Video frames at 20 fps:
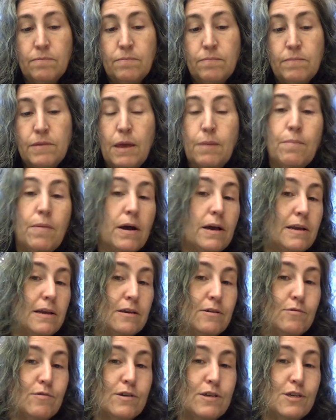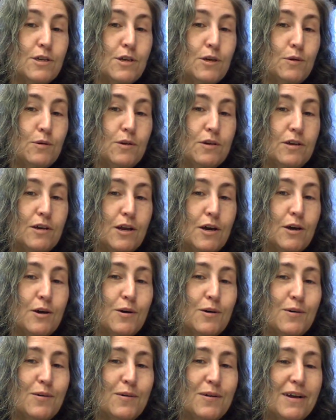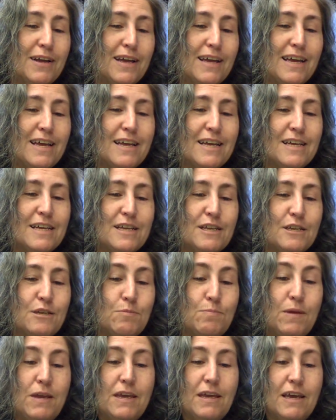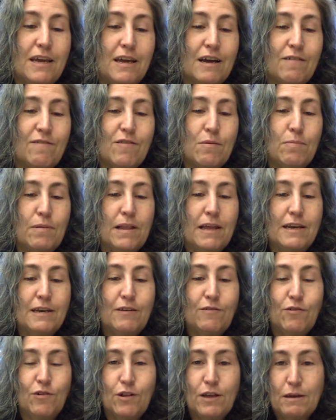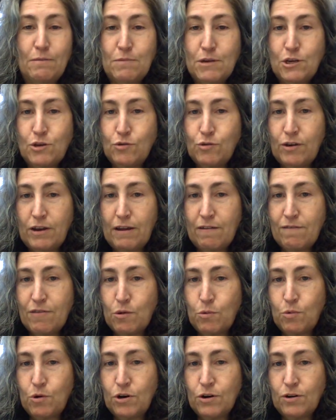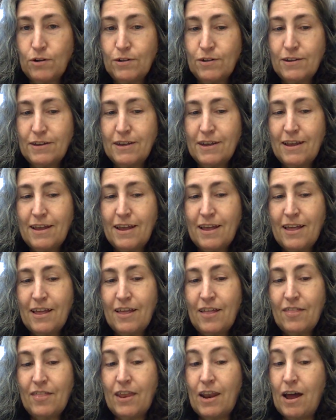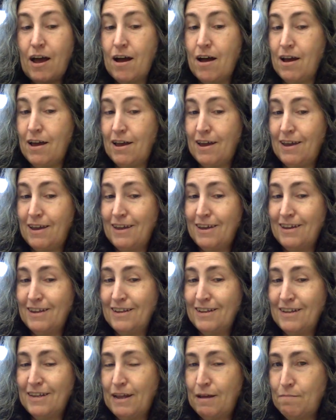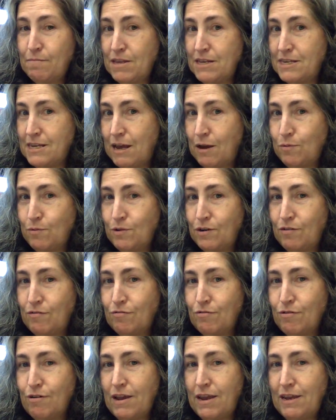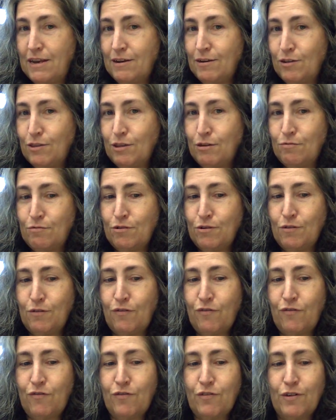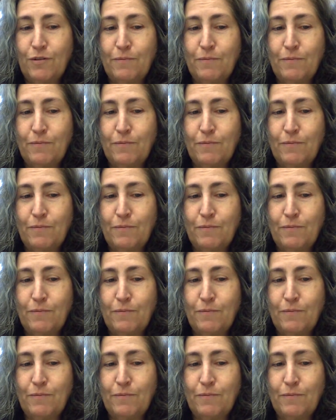It might interest you to know, speaking of the plentiful imagery of the world, that I am the sound of rain on the roof.